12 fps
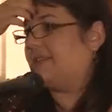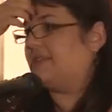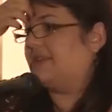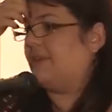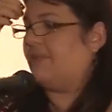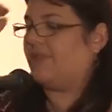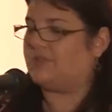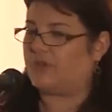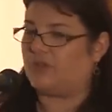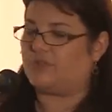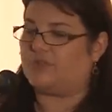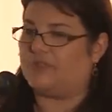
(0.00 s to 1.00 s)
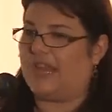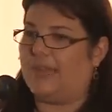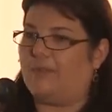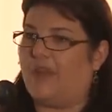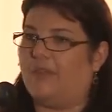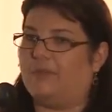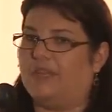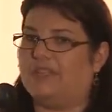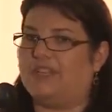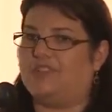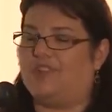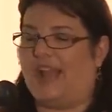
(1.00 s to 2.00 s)
some of the soldiers who came on the
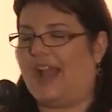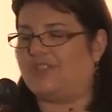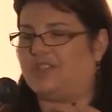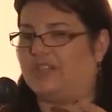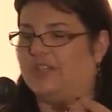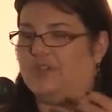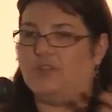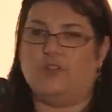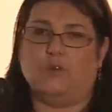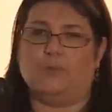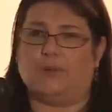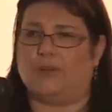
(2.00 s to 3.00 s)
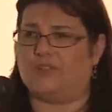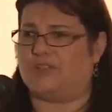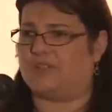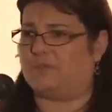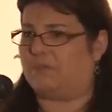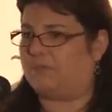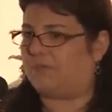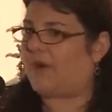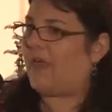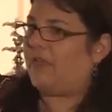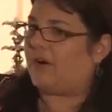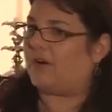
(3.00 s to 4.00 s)
plantation actually knew Burgess's
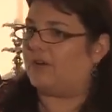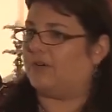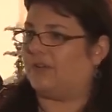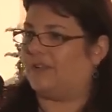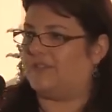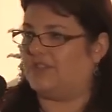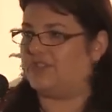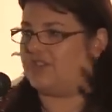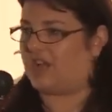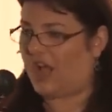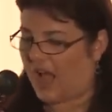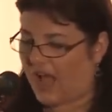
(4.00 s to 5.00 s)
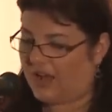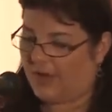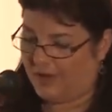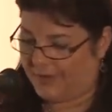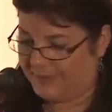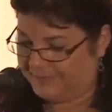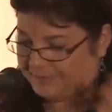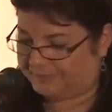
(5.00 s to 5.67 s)
brother, who lived in Chicago.